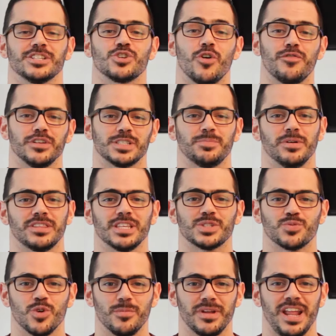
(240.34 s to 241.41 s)
So if we split
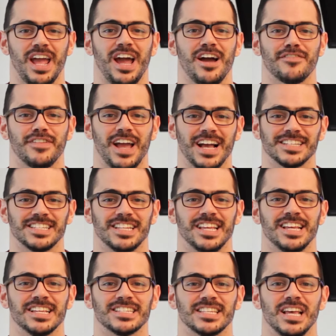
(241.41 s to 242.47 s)
this room in half as it
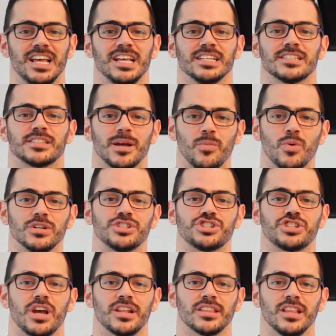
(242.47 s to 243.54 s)
is, someone
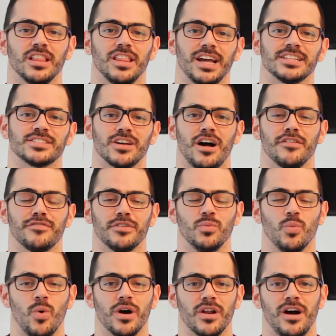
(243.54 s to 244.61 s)
shutting the lights off
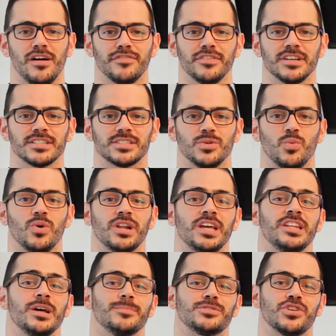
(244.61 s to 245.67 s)
in one office would
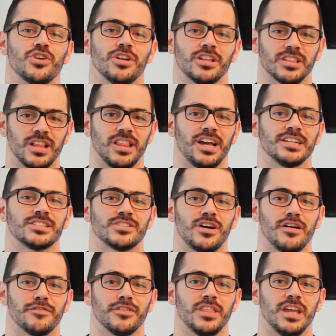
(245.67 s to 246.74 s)
end up turning the lights
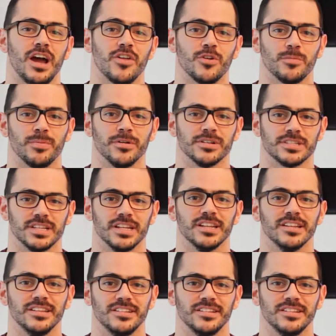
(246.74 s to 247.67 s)
off for the other person.